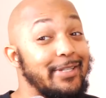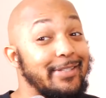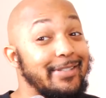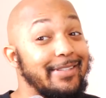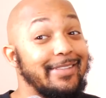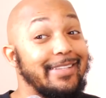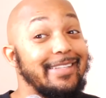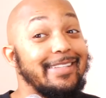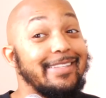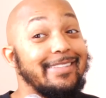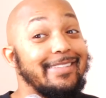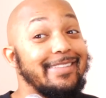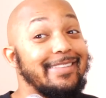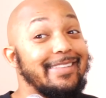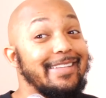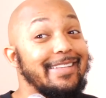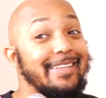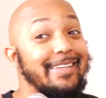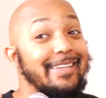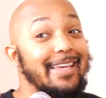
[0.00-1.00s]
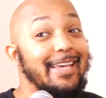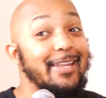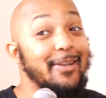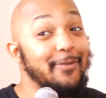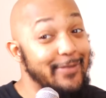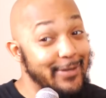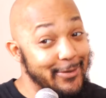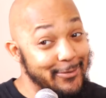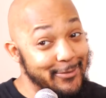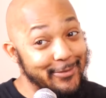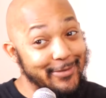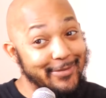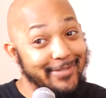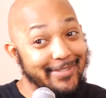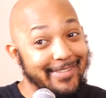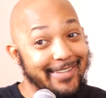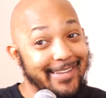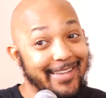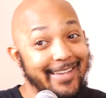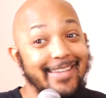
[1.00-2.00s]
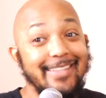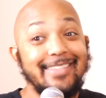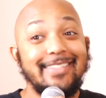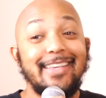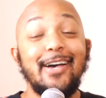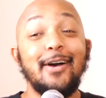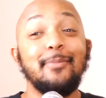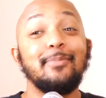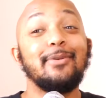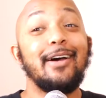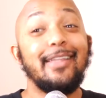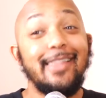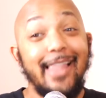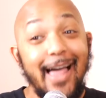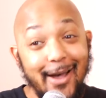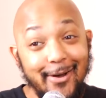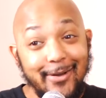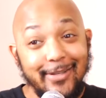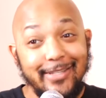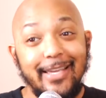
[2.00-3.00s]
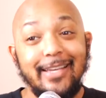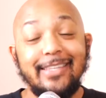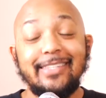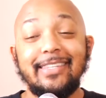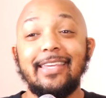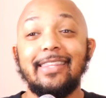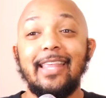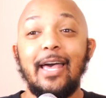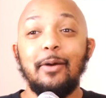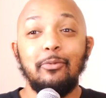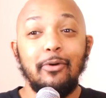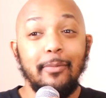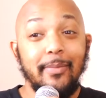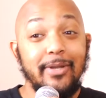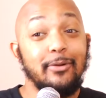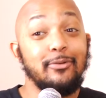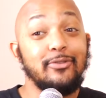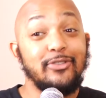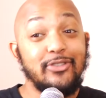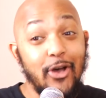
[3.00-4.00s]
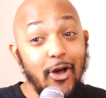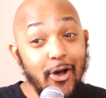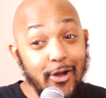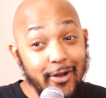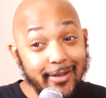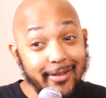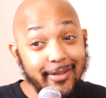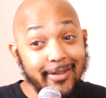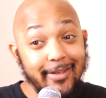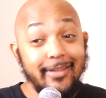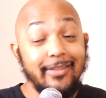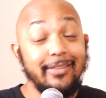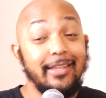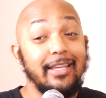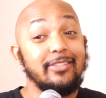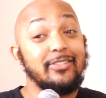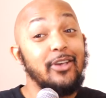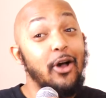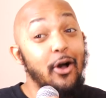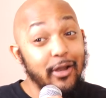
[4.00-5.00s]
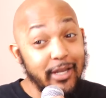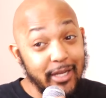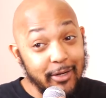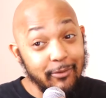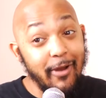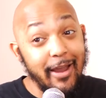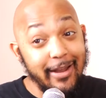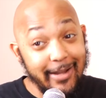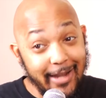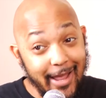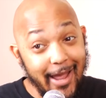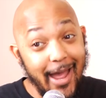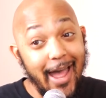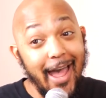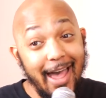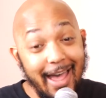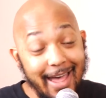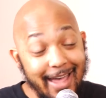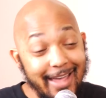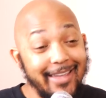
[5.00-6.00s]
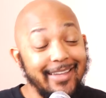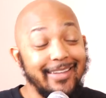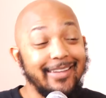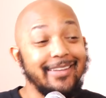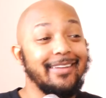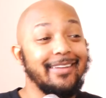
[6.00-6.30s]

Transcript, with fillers: on the the, the interviews to help y'all out. Y'all say that woman don't talk. They talking, talking, right now. We talking, right? we